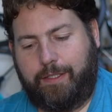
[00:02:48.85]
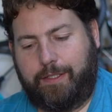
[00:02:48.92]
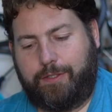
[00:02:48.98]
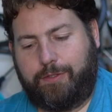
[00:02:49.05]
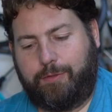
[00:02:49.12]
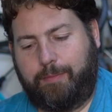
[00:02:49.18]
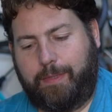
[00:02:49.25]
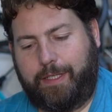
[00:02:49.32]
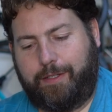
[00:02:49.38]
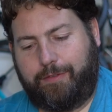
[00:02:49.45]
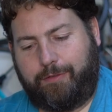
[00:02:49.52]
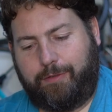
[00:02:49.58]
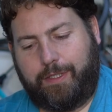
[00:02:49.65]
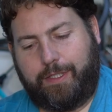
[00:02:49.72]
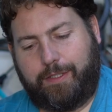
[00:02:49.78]
This is all made
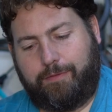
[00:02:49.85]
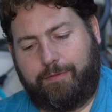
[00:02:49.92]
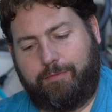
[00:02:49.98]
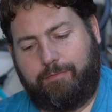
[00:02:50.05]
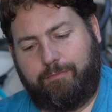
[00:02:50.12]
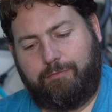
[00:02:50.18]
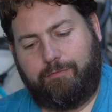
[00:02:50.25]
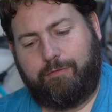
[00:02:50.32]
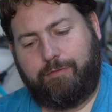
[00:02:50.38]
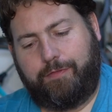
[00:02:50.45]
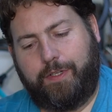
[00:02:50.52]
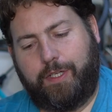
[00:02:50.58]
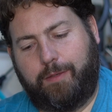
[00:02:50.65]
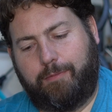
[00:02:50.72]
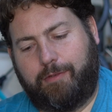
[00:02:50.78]
of quite a
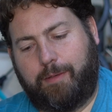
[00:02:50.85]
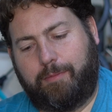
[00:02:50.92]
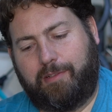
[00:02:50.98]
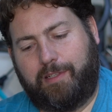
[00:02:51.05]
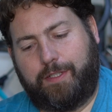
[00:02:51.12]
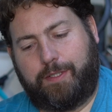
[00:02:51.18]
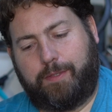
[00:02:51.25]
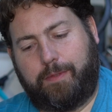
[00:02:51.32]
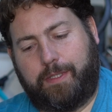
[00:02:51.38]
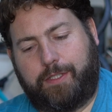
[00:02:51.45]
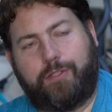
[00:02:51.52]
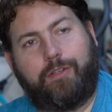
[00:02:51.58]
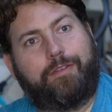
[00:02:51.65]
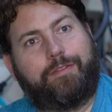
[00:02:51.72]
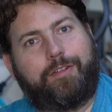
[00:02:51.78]
firm rubber, so it's
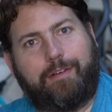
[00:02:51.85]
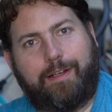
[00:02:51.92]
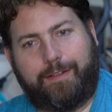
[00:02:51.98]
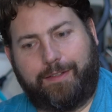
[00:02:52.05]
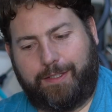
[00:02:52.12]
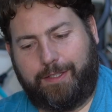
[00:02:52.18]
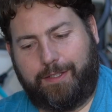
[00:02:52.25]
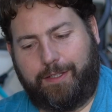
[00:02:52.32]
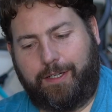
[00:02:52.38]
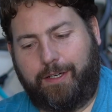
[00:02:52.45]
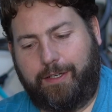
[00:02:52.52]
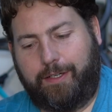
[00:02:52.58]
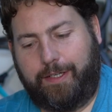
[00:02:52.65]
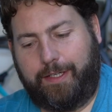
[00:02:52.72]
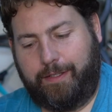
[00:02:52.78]
soft around the
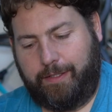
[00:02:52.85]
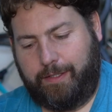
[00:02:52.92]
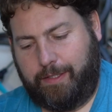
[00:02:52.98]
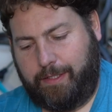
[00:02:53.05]
eye.